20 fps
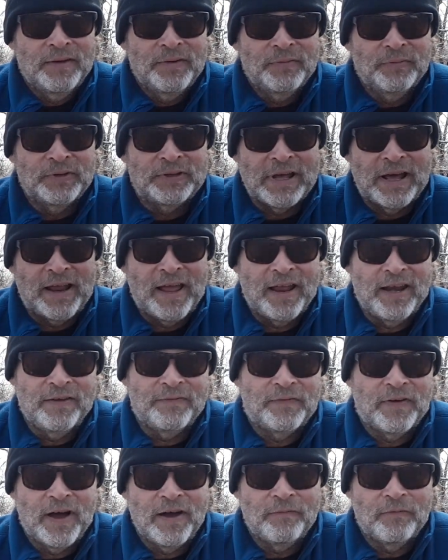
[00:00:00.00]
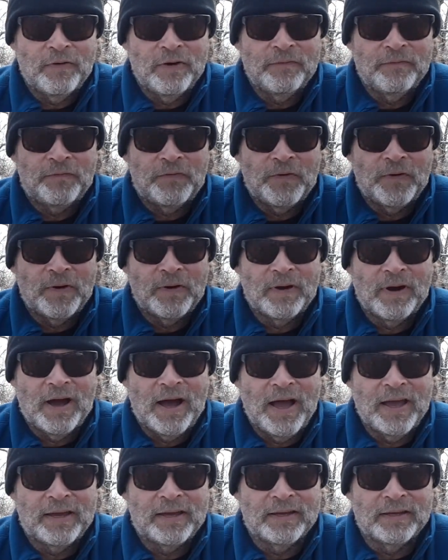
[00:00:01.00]
with that 85 1.4,
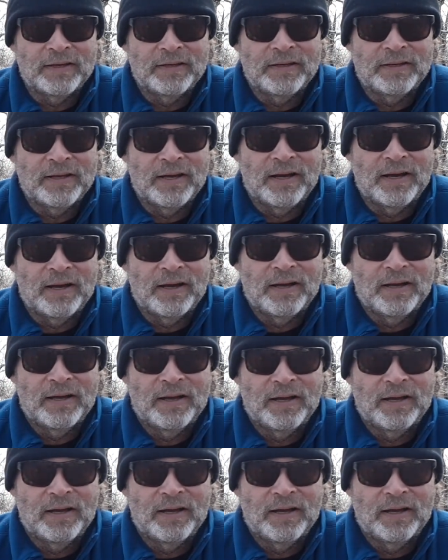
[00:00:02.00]
I could go